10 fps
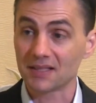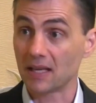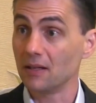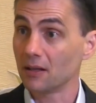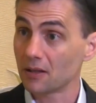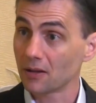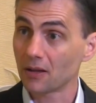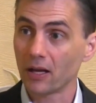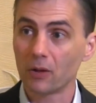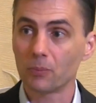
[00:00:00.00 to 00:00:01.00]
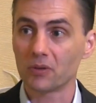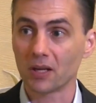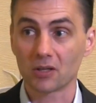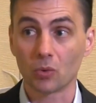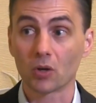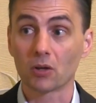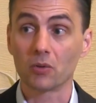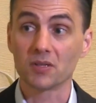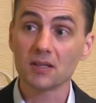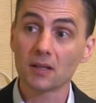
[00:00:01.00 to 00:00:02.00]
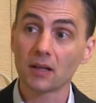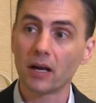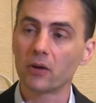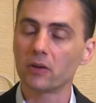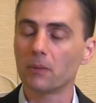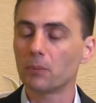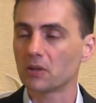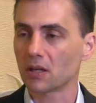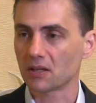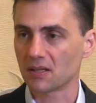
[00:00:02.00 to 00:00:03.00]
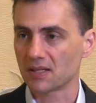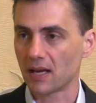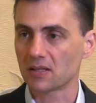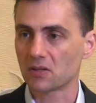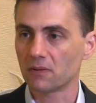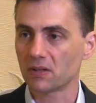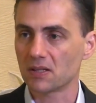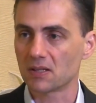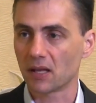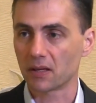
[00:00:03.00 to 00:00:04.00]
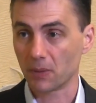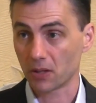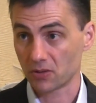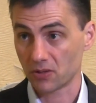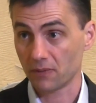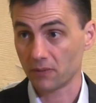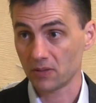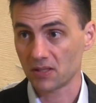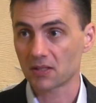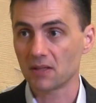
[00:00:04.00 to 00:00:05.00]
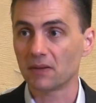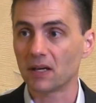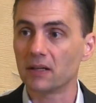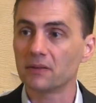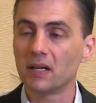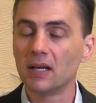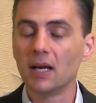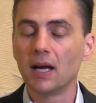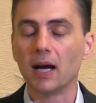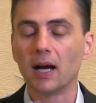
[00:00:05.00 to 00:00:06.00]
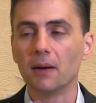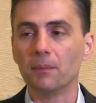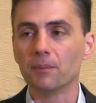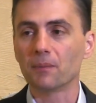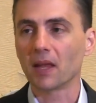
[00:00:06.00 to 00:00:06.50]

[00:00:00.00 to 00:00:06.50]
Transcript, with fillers: sending it to the cloud, protecting workloads in the cloud, and then protecting SaaS services like Microsoft 365 um,